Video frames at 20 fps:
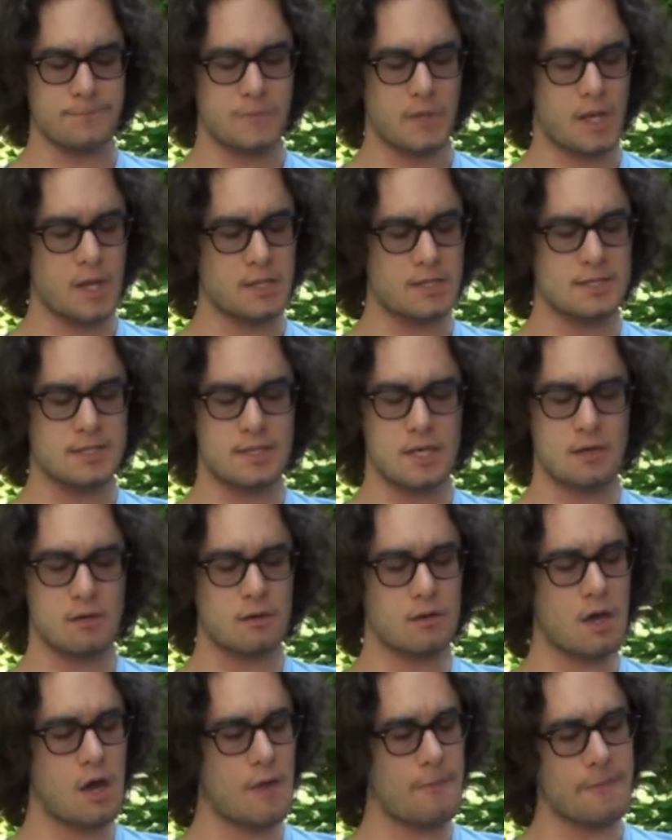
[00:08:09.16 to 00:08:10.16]
It's still
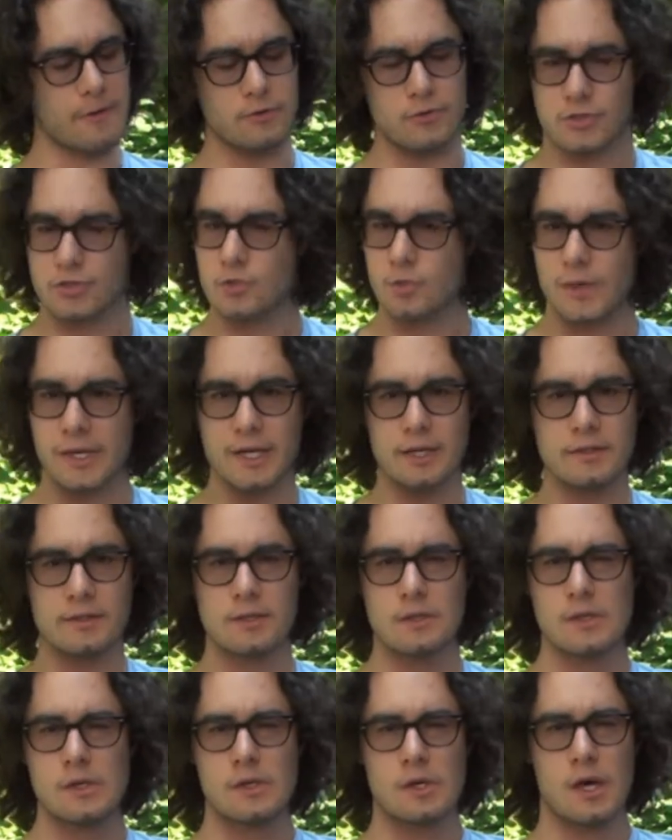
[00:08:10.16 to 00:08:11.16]
got those sweet,
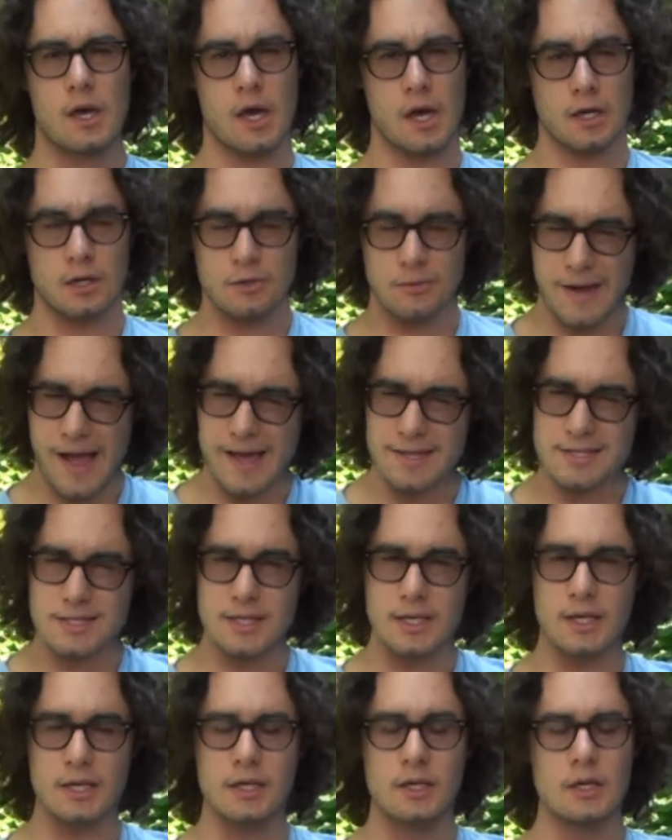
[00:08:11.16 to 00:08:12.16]

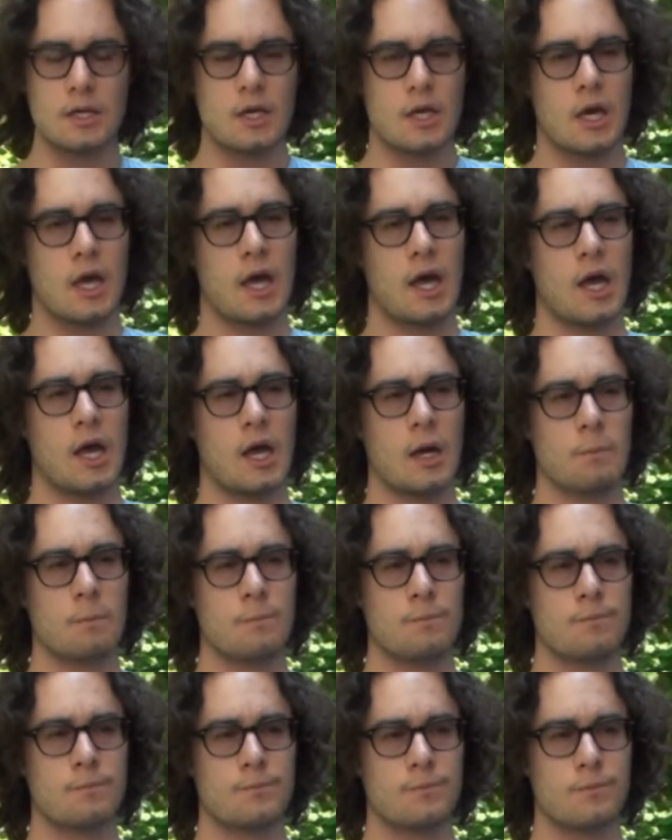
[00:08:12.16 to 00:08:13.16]
grassy,
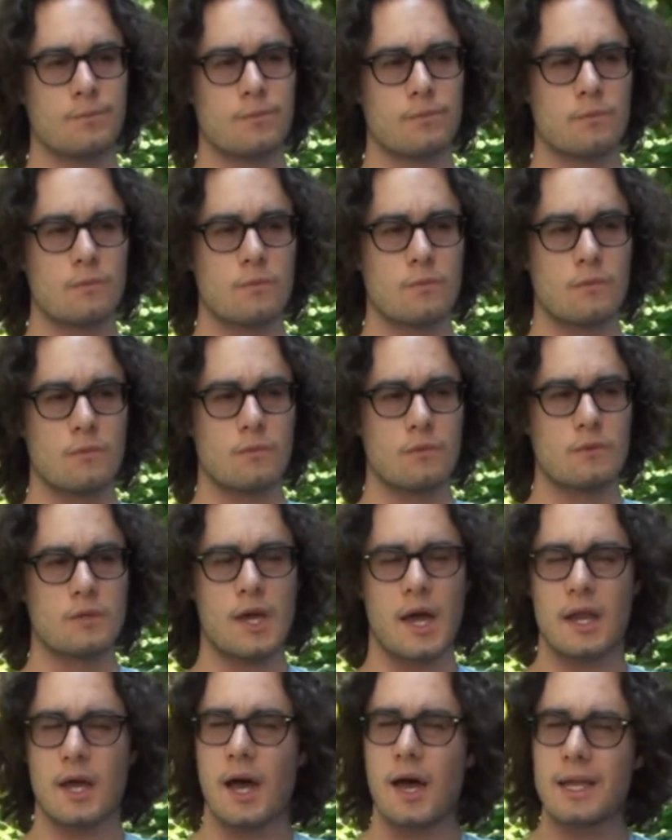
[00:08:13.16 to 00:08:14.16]

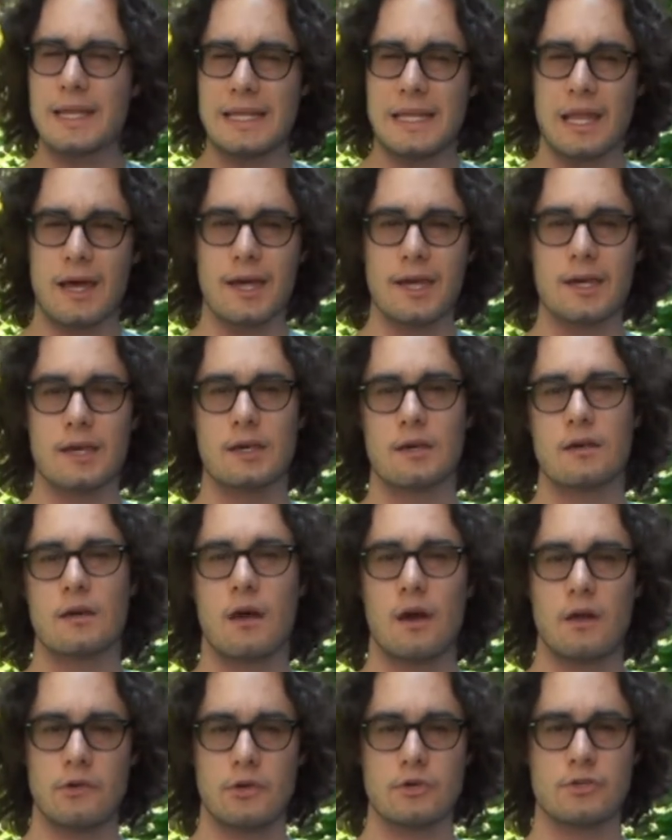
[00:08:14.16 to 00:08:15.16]
kind of honey-like
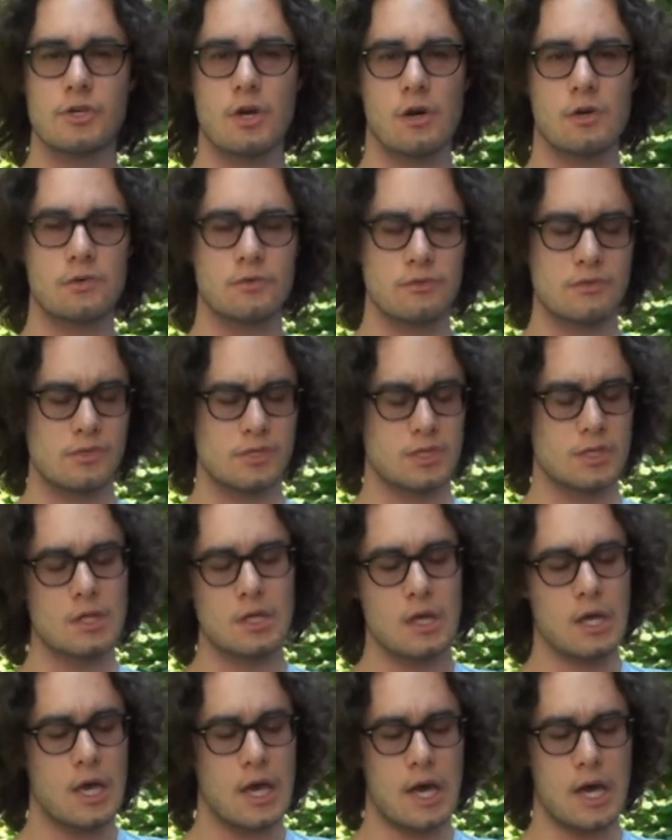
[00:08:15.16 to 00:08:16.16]
undertones
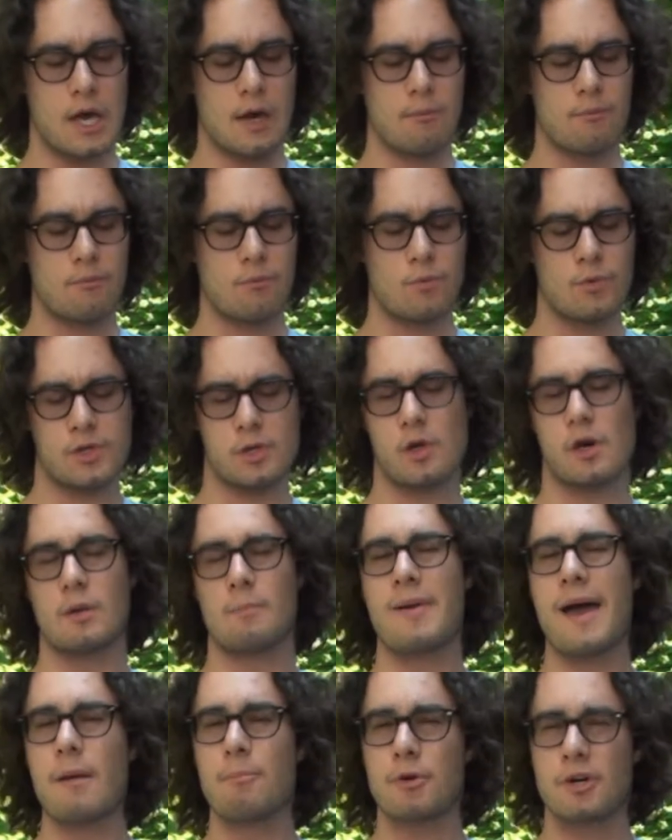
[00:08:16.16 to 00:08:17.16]
with a lot of
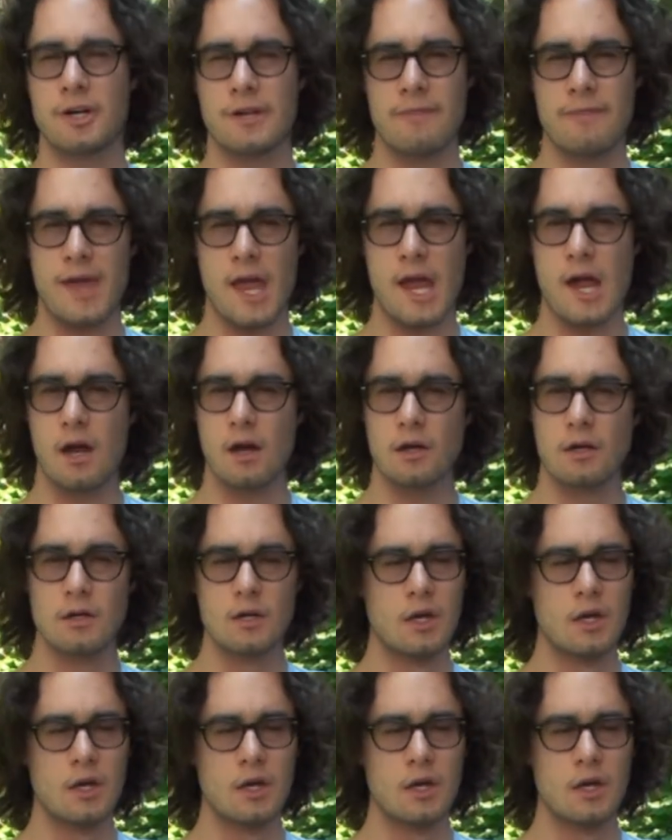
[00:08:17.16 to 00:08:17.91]
pepper in there.